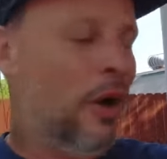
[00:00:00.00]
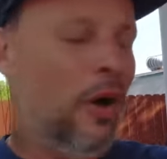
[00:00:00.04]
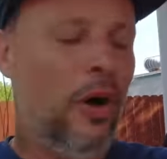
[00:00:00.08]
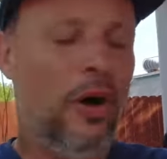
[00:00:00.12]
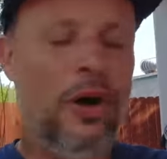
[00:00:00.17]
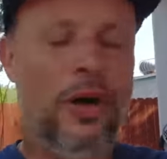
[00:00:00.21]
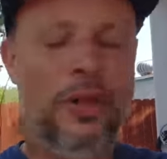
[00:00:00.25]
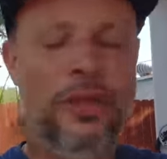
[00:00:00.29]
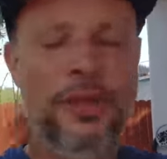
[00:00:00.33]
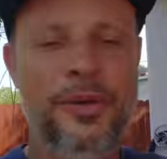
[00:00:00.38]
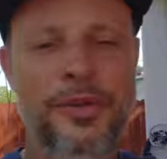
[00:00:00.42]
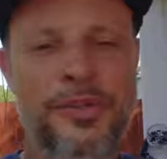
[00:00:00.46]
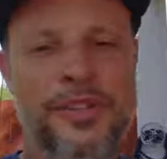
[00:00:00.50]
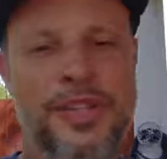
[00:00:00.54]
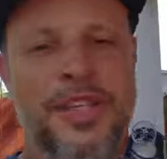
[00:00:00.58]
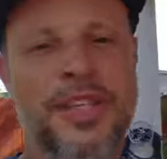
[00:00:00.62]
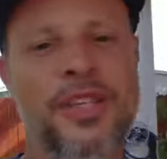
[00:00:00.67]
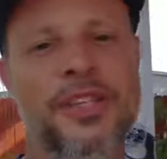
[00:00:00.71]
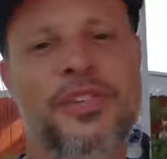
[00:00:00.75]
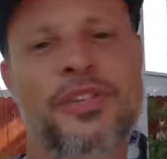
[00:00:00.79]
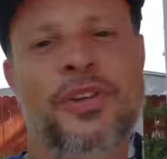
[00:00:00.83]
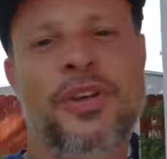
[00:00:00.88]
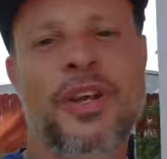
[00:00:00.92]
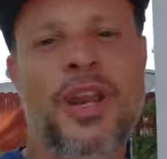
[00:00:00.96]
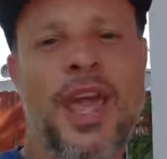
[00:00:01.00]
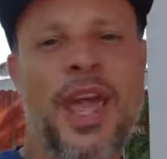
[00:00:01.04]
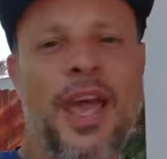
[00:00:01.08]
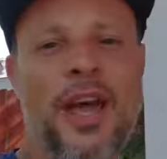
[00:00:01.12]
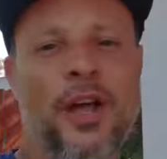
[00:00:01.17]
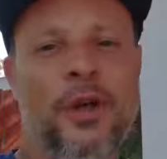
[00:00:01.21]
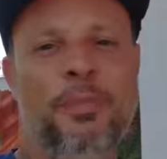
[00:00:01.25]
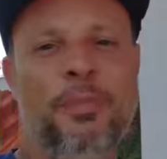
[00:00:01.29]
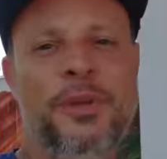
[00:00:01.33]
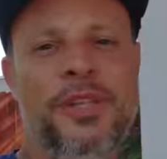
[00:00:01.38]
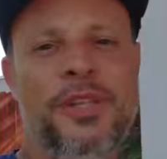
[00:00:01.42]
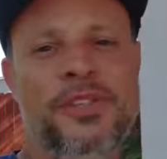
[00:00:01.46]
all those things are gonna
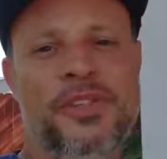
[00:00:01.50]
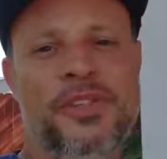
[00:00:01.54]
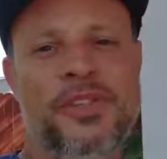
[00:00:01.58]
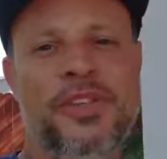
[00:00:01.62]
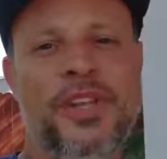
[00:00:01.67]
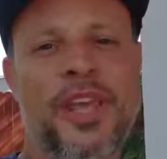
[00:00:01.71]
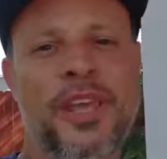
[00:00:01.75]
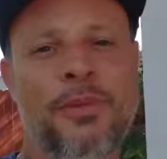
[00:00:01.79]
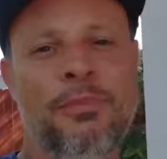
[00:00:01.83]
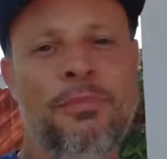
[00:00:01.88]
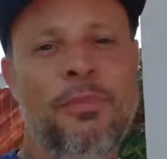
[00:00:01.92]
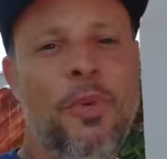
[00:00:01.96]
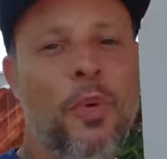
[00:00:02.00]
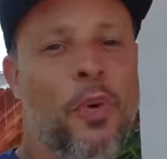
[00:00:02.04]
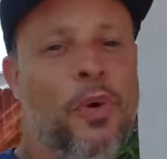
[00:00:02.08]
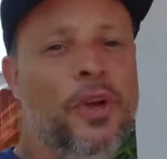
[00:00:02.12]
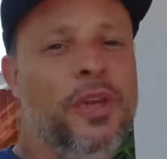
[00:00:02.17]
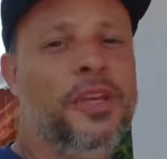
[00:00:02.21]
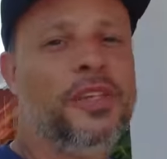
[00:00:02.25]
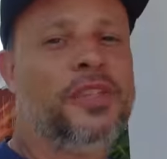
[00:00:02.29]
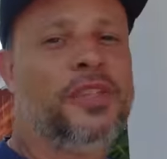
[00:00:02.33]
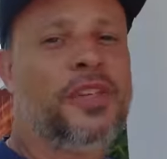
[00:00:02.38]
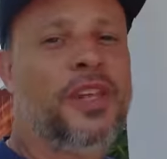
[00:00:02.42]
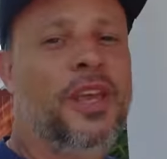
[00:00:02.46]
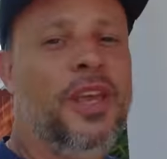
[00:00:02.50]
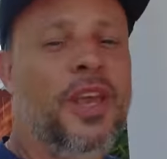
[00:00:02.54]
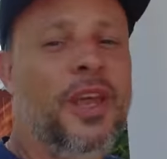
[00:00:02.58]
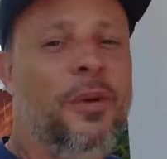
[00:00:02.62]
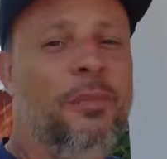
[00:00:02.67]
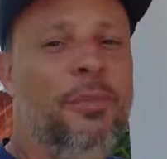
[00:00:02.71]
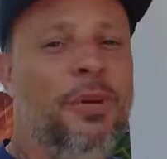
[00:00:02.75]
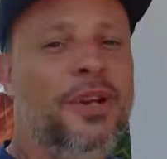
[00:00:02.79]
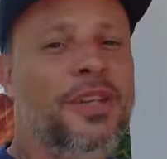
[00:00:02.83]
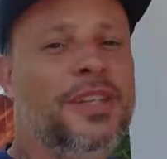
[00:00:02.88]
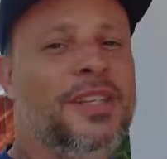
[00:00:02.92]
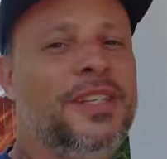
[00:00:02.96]
help it stay moist
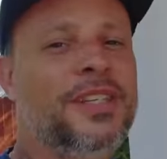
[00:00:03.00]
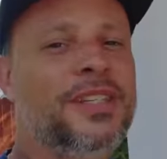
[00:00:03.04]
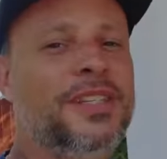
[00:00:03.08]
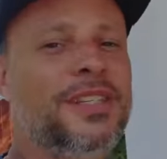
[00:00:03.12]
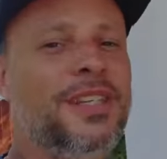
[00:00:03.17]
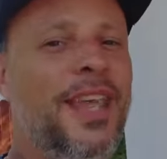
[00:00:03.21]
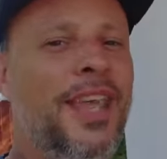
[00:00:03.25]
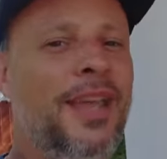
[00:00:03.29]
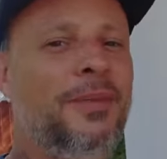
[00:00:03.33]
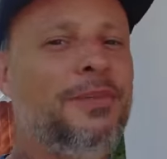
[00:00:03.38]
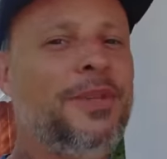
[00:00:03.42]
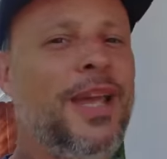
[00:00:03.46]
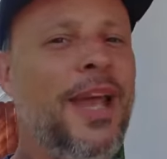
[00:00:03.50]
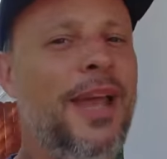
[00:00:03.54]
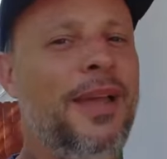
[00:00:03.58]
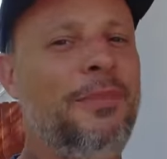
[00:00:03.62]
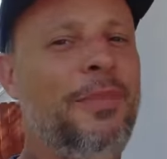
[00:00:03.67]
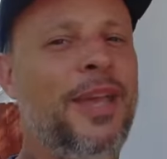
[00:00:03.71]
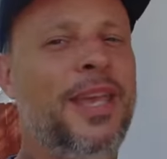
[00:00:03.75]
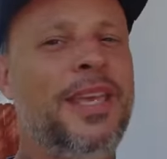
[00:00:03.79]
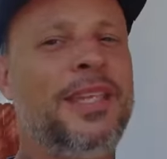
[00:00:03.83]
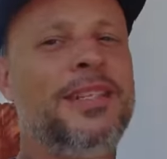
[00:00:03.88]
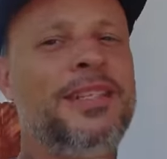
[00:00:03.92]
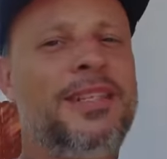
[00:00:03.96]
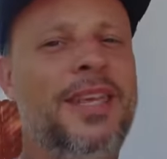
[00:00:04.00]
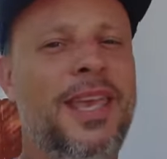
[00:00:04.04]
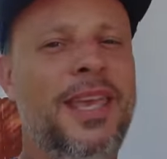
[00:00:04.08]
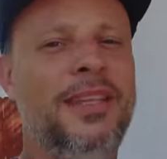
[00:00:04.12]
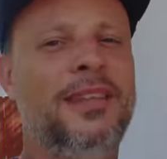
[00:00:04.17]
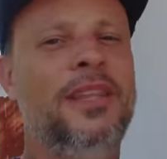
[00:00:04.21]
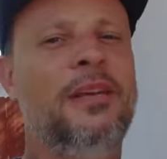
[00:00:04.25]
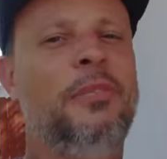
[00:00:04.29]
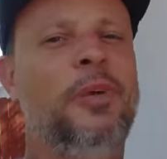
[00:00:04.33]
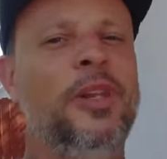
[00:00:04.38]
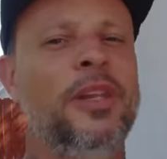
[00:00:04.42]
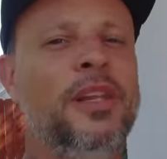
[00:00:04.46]
but at the same time, I can
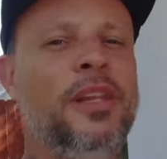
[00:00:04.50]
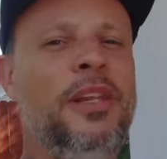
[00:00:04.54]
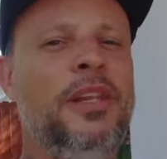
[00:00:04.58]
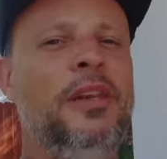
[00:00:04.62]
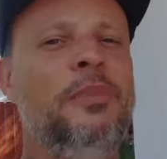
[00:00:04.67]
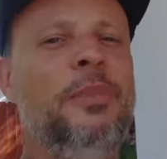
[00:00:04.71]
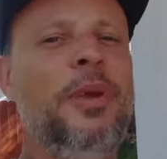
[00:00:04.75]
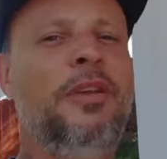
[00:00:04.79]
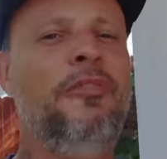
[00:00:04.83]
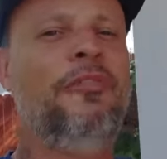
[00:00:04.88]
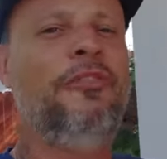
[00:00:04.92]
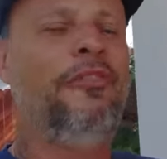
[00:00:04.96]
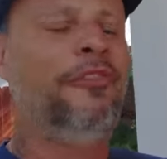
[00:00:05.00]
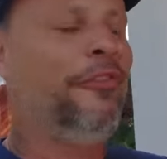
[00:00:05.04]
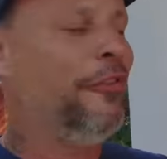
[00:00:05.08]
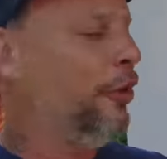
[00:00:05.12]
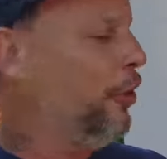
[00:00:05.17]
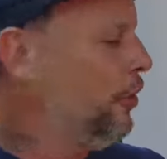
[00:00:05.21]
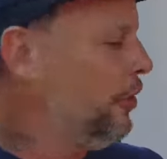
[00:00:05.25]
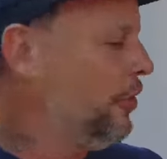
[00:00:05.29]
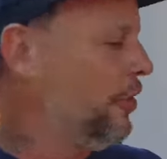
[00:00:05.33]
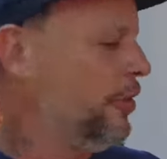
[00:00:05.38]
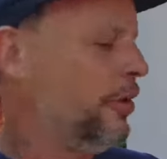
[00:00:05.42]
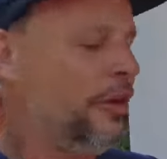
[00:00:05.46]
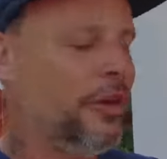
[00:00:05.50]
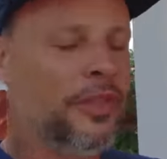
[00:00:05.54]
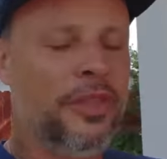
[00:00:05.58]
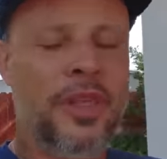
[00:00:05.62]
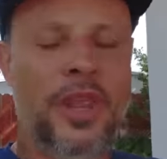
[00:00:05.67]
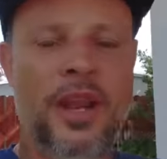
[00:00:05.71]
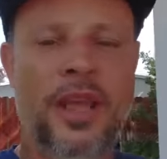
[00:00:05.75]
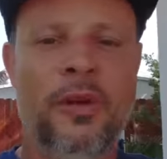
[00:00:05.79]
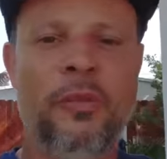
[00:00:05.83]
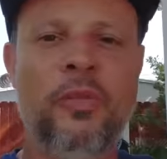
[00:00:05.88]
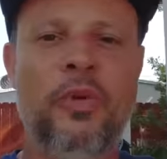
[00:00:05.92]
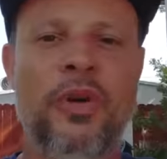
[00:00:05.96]
take them a little bit further
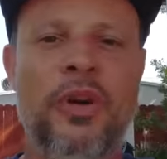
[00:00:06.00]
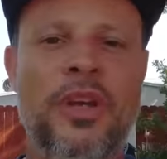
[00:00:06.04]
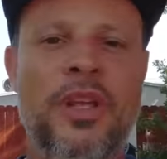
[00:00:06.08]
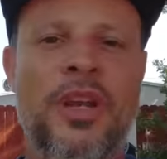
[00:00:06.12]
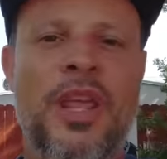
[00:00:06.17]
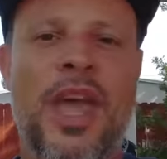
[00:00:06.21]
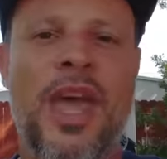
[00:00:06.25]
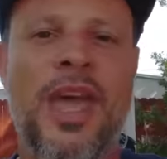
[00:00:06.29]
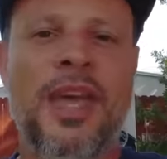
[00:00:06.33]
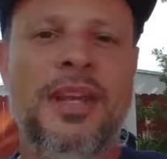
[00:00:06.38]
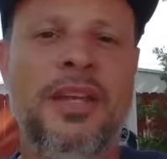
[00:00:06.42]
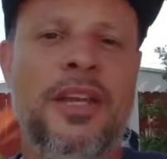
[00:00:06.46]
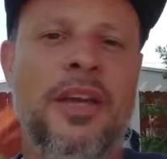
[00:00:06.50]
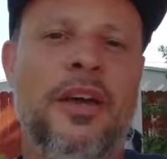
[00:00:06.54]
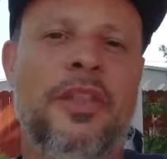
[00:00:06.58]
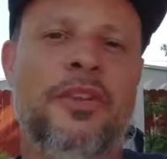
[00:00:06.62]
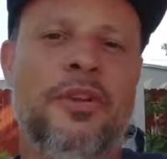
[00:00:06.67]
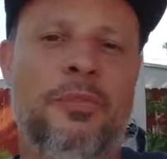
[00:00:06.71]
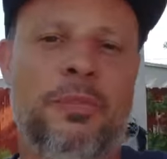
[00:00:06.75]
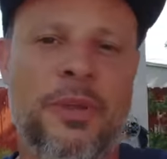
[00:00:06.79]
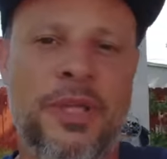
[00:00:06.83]
than I would any other